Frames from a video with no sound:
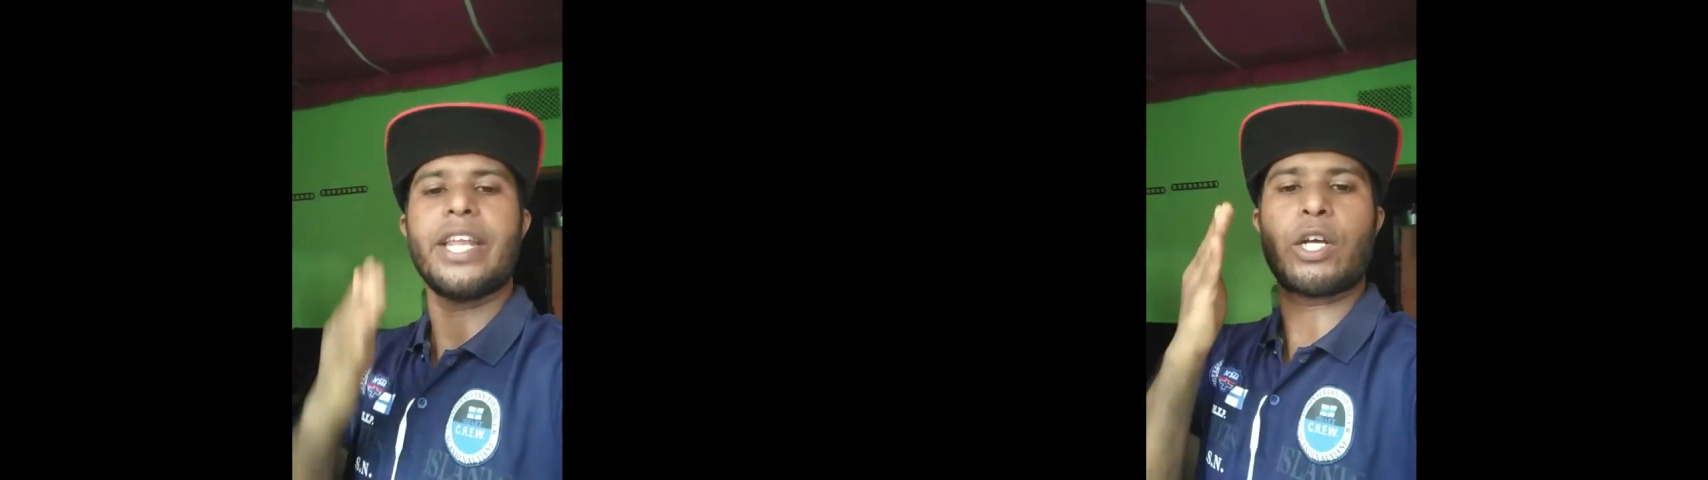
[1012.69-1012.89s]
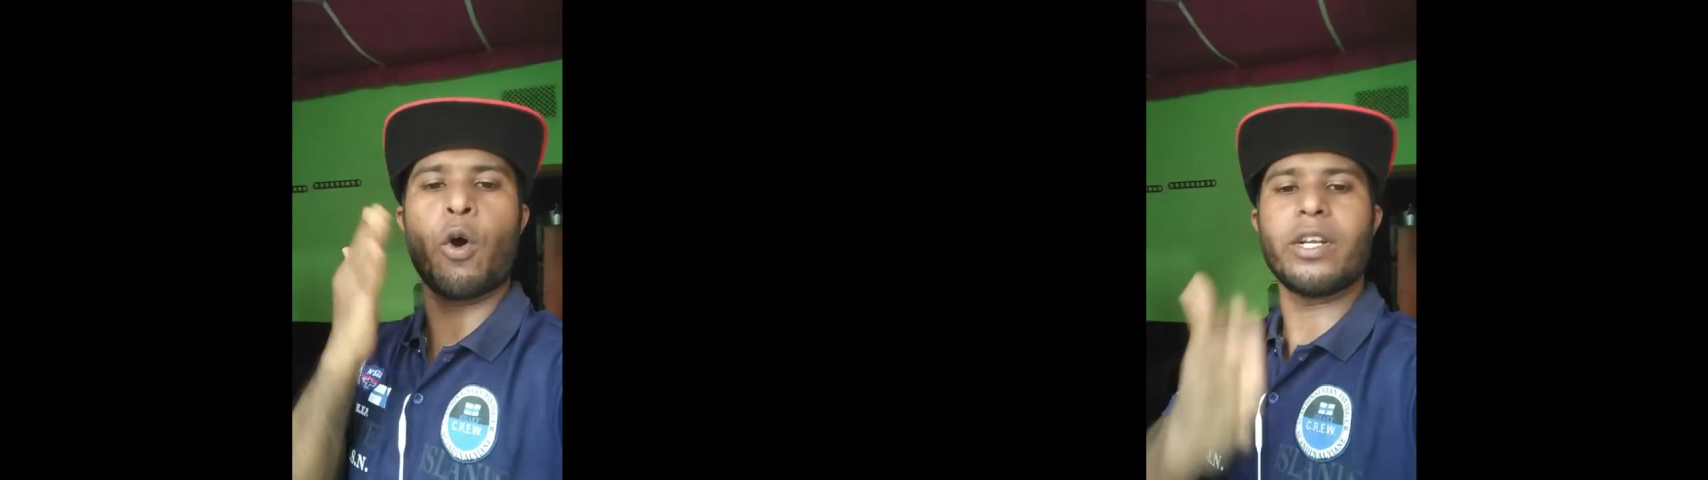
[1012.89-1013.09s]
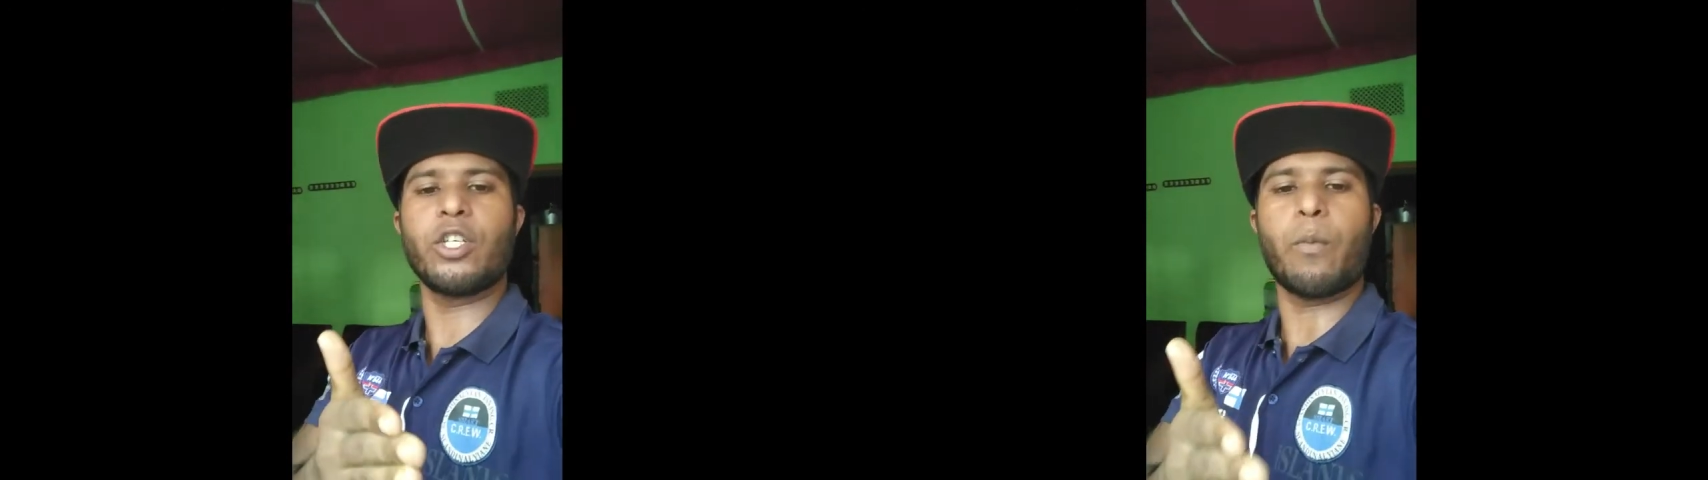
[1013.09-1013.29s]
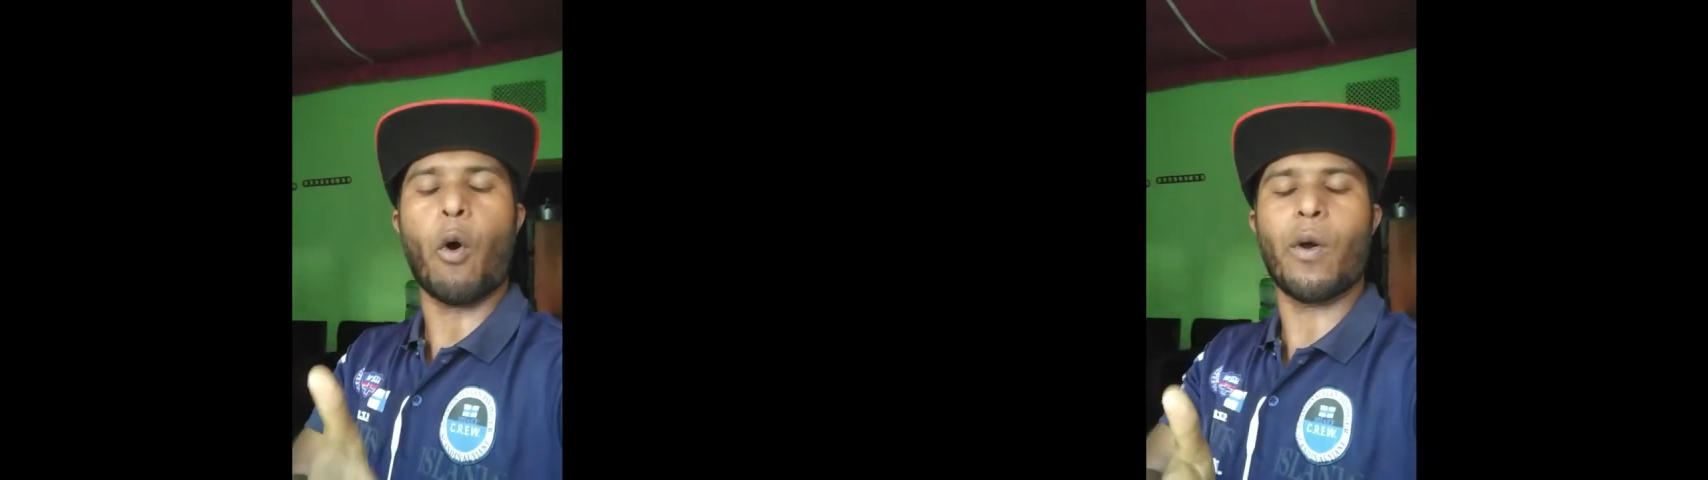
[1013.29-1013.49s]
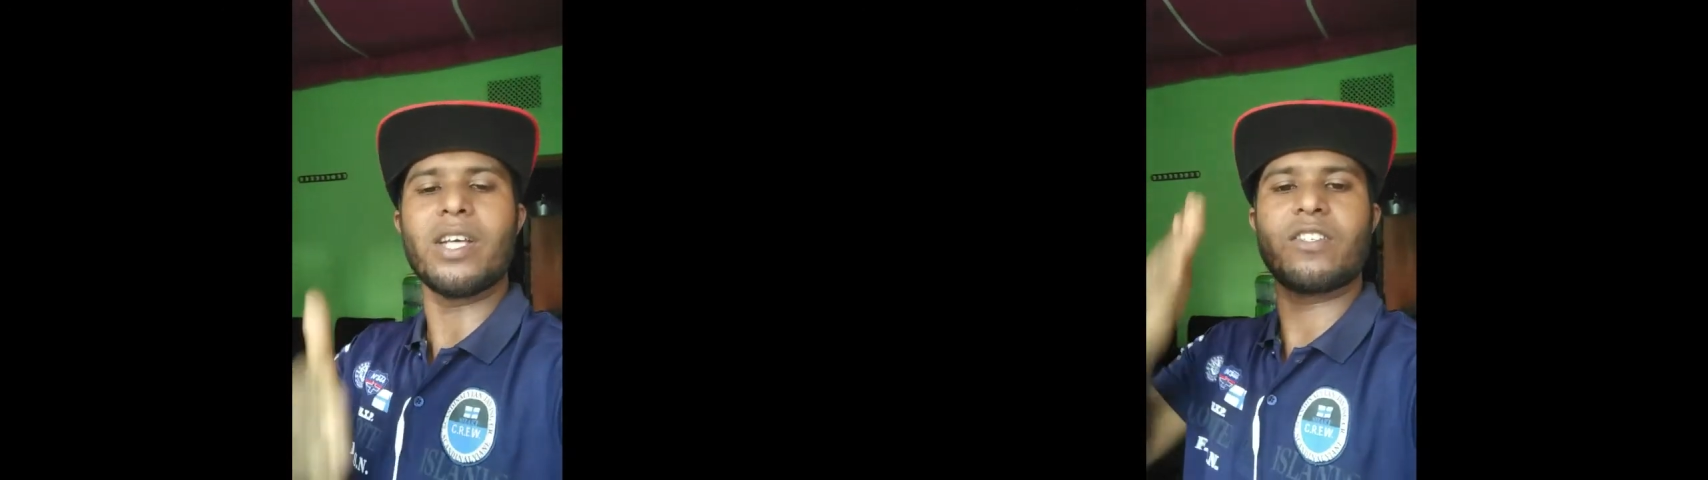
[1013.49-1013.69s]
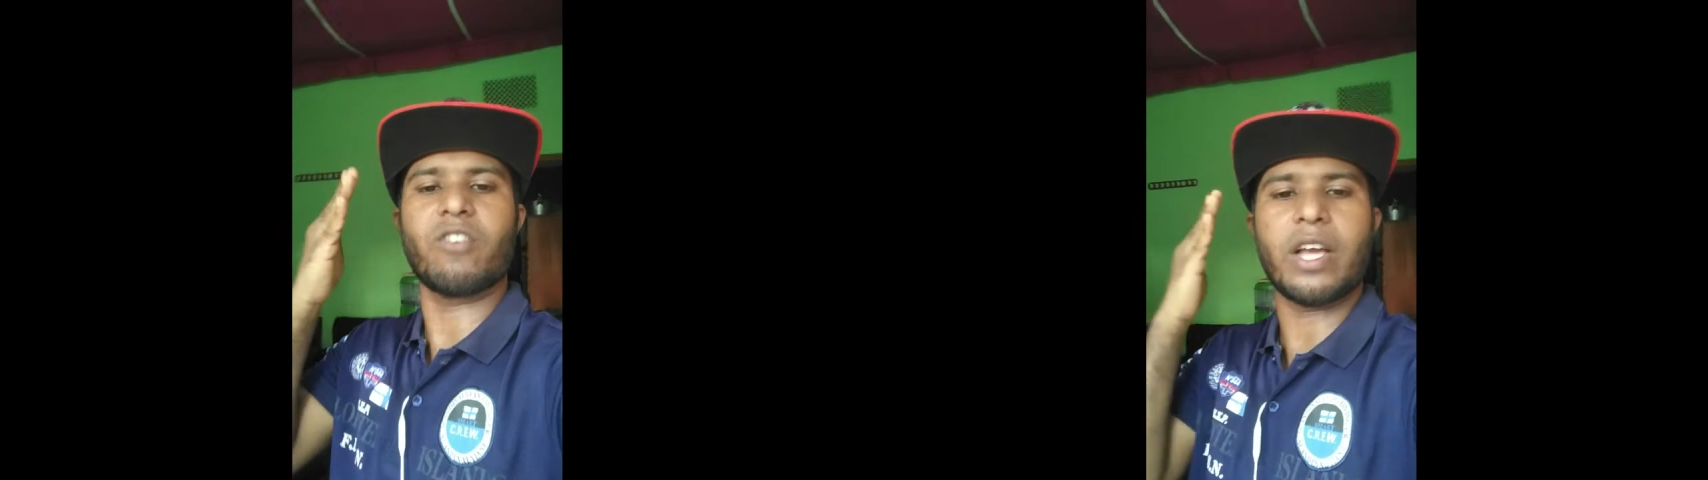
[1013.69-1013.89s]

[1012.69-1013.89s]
record your voice